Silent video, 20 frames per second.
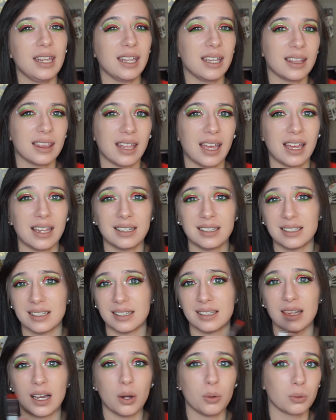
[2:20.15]
and that
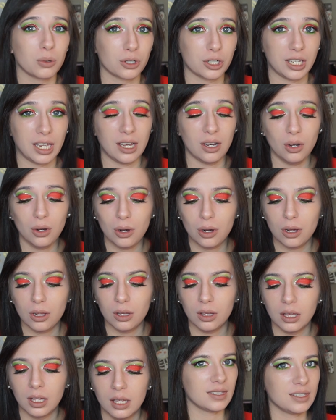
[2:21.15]
did not work at
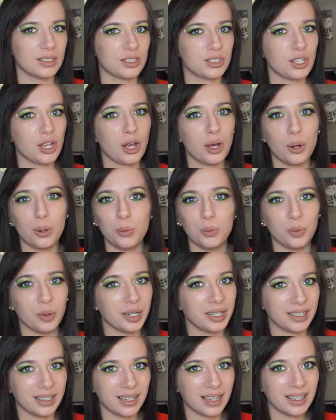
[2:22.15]
all. So what
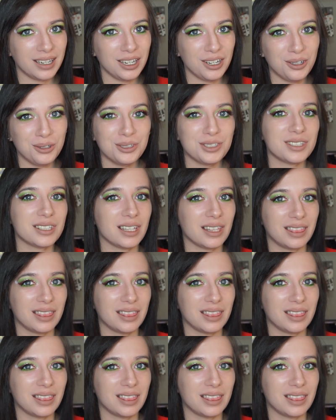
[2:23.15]
did I use?